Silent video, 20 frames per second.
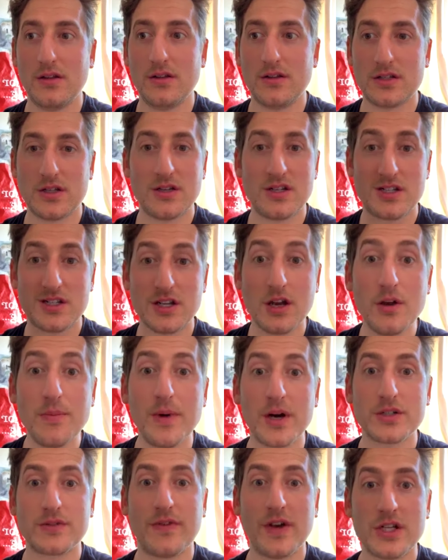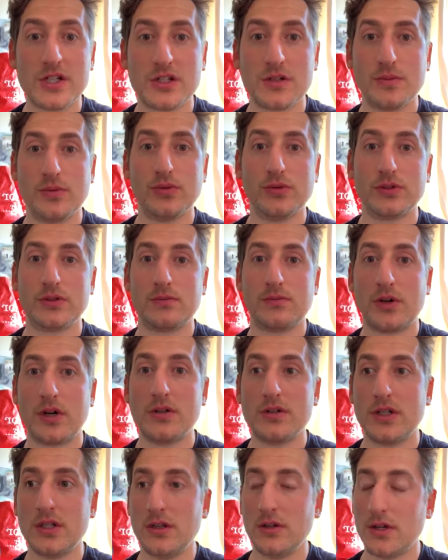there's only so much vegetables and
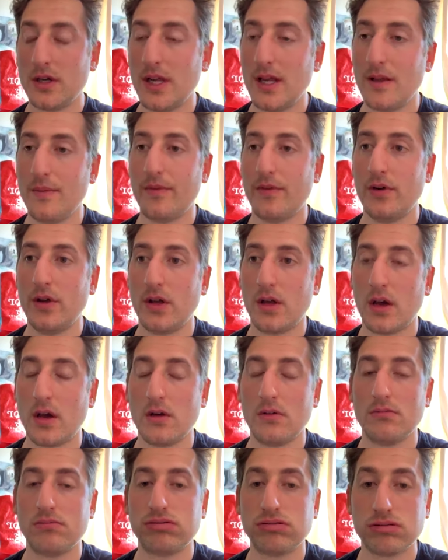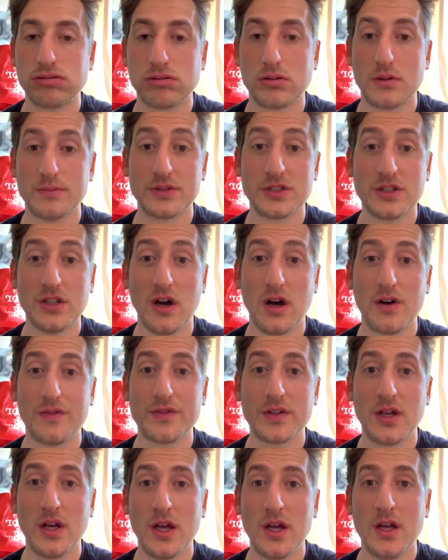protein you can eat before you go, I'm
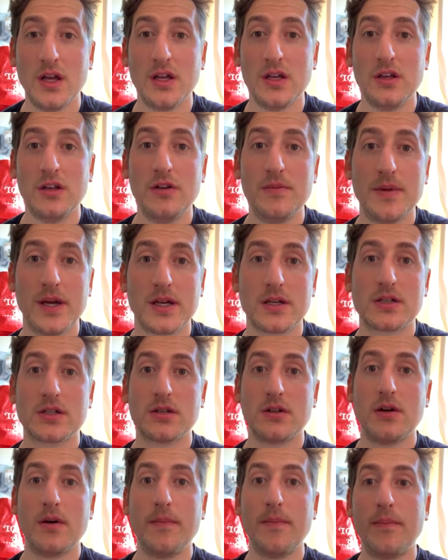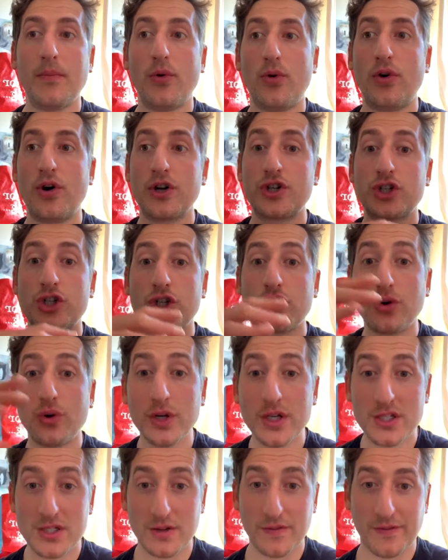stuffed. You mix more a
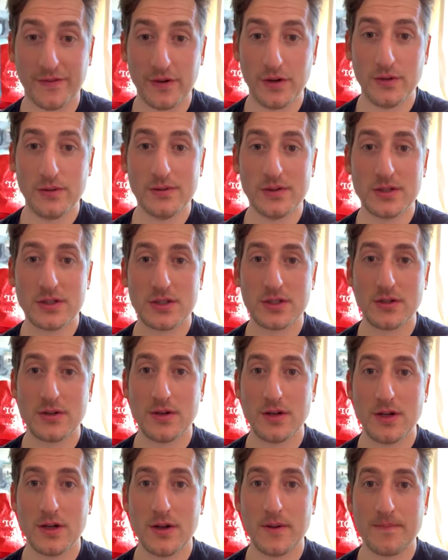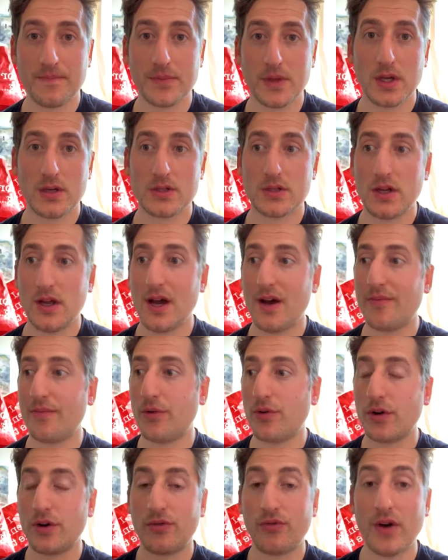choice of foods, so you
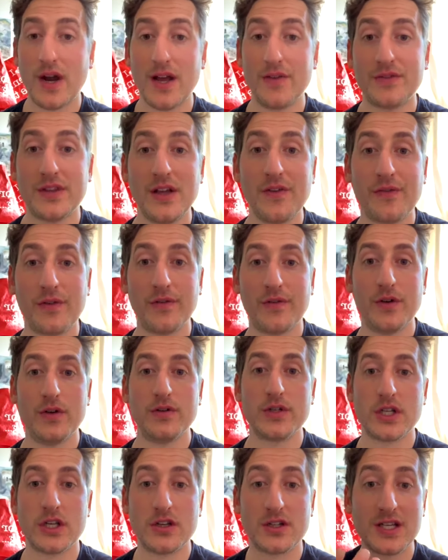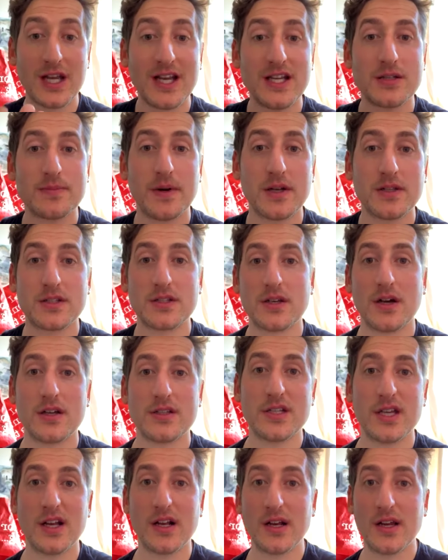have more an array of different foods and your taste buds
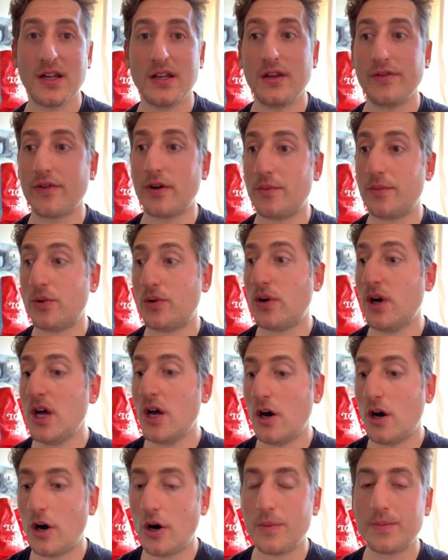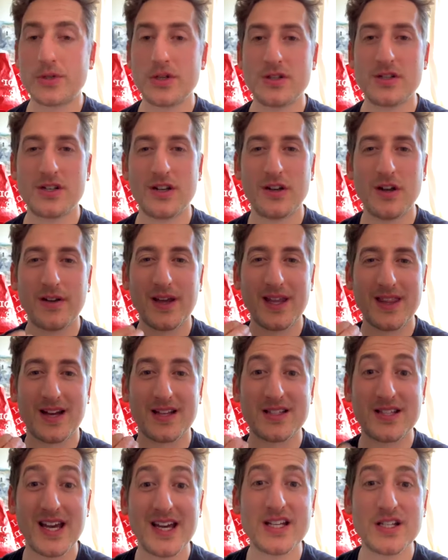start tingling. You've got more options, so you don't get
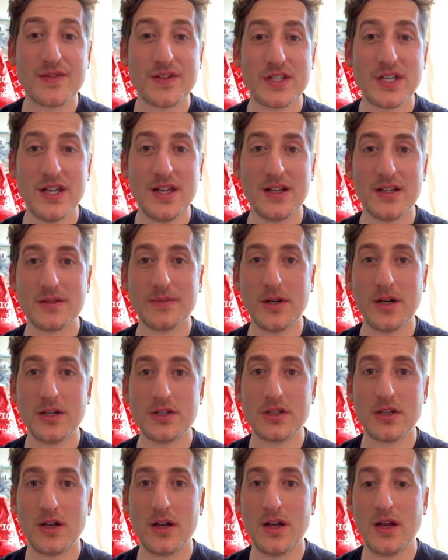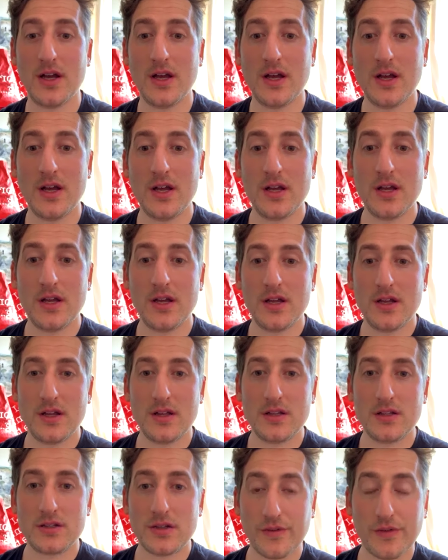that taste fatigue as much.
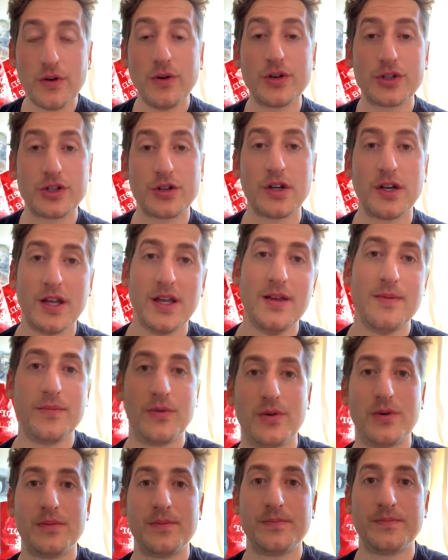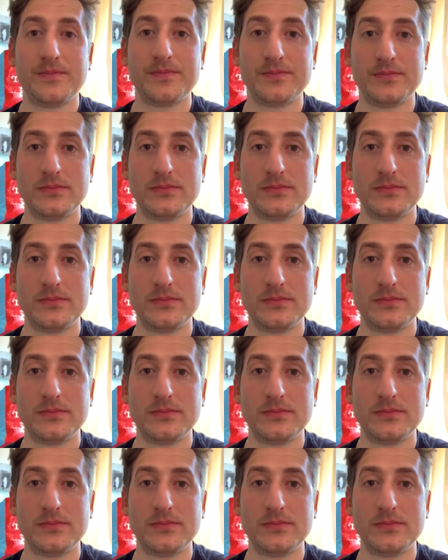So of course you're going to eat more.